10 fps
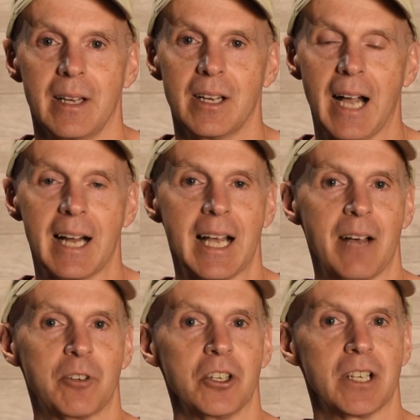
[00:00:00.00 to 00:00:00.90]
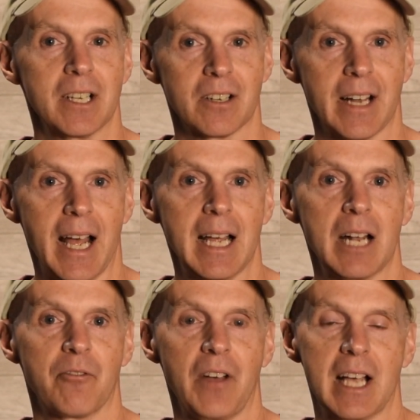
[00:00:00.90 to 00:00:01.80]
You got to have good internet
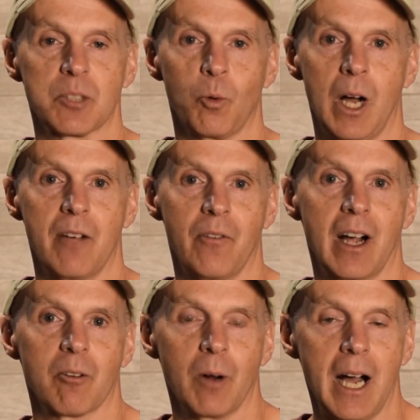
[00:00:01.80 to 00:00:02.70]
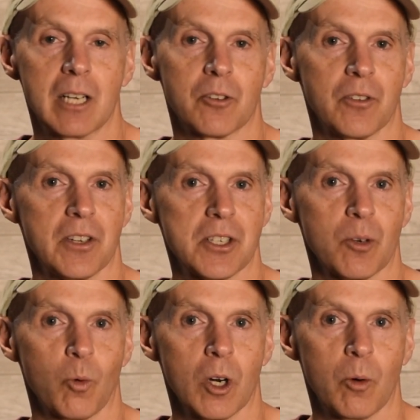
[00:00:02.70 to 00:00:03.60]
and fast Wi-Fi router for this
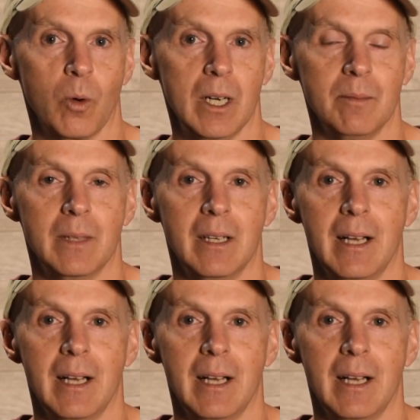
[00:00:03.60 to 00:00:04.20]
to work well.